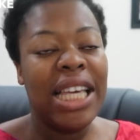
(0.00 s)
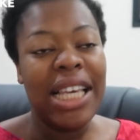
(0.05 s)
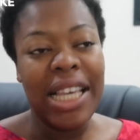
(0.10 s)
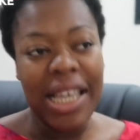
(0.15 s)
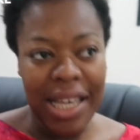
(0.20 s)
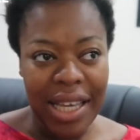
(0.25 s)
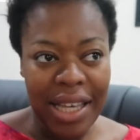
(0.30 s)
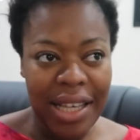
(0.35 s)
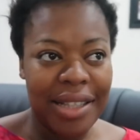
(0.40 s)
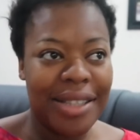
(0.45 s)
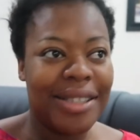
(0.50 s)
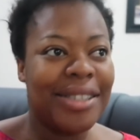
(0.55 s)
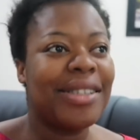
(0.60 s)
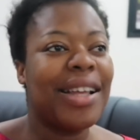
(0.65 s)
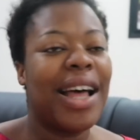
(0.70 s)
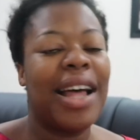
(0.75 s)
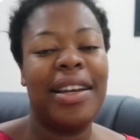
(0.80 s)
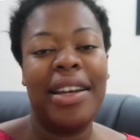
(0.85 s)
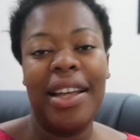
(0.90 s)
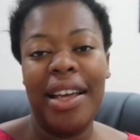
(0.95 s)
eat,
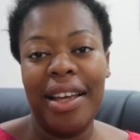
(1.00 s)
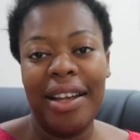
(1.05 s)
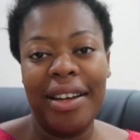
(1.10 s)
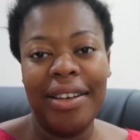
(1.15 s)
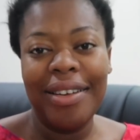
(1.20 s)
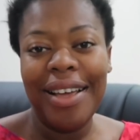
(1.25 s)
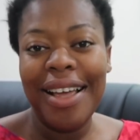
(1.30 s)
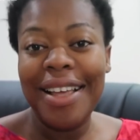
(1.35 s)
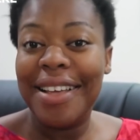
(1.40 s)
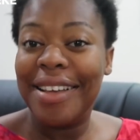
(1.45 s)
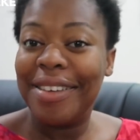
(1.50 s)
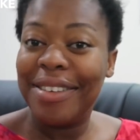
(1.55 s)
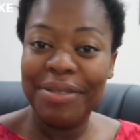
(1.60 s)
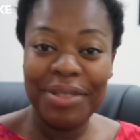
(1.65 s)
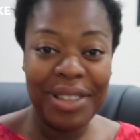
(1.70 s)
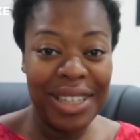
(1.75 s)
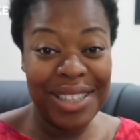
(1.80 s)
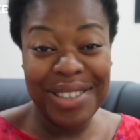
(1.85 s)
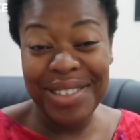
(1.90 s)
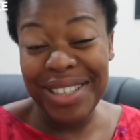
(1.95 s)
and then
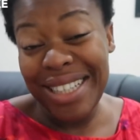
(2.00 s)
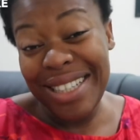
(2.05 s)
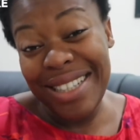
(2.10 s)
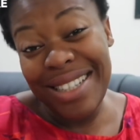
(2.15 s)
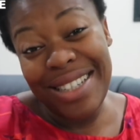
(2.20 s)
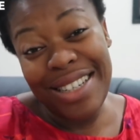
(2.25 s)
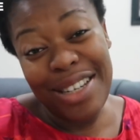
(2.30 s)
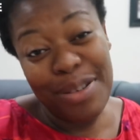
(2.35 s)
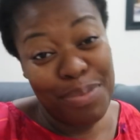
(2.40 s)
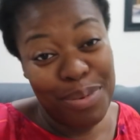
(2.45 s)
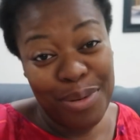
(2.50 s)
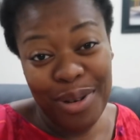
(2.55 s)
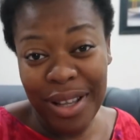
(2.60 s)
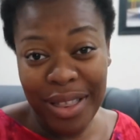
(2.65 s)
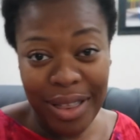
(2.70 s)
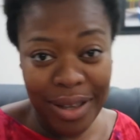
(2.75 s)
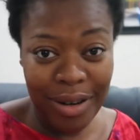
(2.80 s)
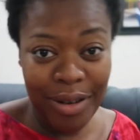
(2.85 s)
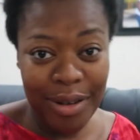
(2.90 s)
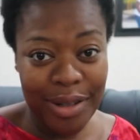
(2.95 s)
literally sleep,
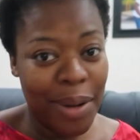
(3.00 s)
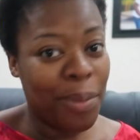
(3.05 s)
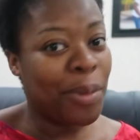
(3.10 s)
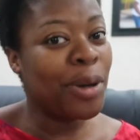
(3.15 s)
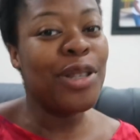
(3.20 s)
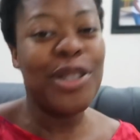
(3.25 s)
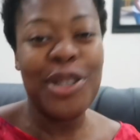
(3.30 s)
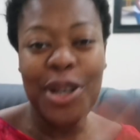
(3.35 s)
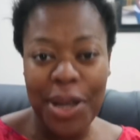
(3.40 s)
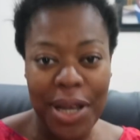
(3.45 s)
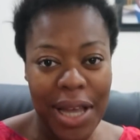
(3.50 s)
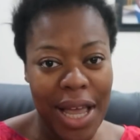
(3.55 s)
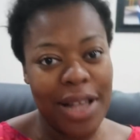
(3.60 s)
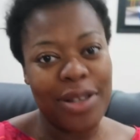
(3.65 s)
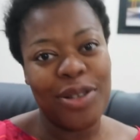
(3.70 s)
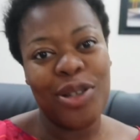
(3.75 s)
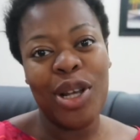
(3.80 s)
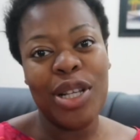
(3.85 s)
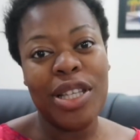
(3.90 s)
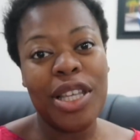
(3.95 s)
nothing else. I'm going to show you
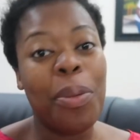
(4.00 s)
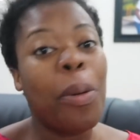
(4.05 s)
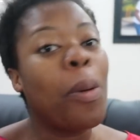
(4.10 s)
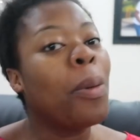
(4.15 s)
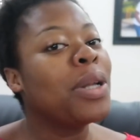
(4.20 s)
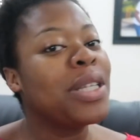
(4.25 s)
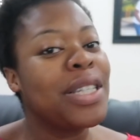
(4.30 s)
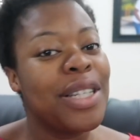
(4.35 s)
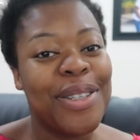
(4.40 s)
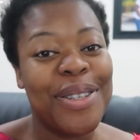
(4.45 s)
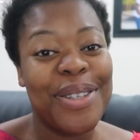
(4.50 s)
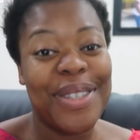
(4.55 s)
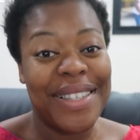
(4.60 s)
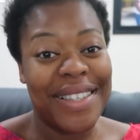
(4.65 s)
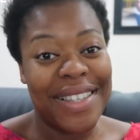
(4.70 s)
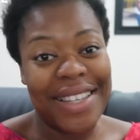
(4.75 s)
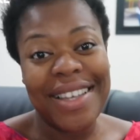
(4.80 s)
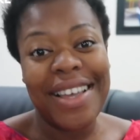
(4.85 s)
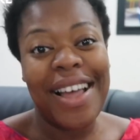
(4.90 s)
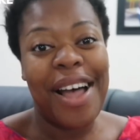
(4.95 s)
guys, just keep on watching to
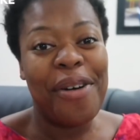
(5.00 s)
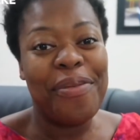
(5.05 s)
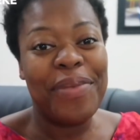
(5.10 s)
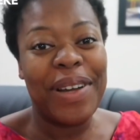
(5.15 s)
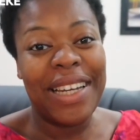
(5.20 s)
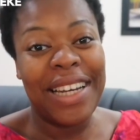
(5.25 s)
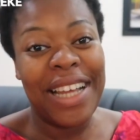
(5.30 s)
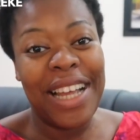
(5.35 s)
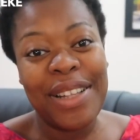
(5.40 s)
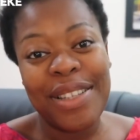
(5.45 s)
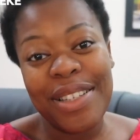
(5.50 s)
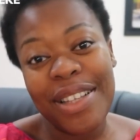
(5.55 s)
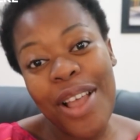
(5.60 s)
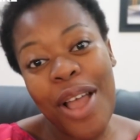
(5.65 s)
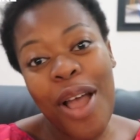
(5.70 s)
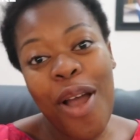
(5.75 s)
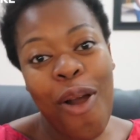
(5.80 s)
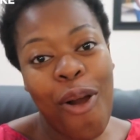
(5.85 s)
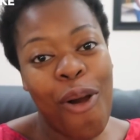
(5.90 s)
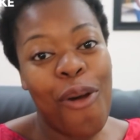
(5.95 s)
see how my night
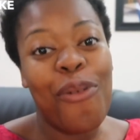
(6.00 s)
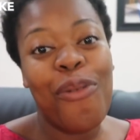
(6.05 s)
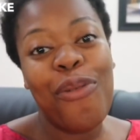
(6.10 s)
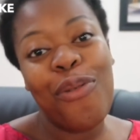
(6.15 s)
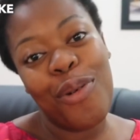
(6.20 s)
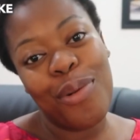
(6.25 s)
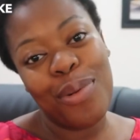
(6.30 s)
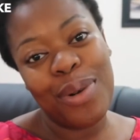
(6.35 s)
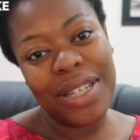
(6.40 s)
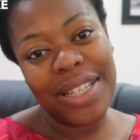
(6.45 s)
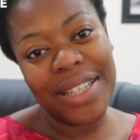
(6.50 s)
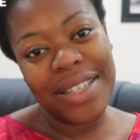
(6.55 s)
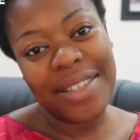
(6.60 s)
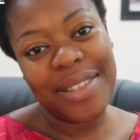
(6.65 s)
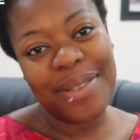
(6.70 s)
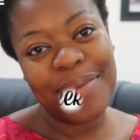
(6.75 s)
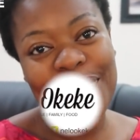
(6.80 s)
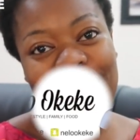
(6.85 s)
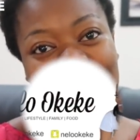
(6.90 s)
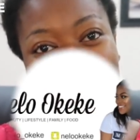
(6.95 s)
unfolds.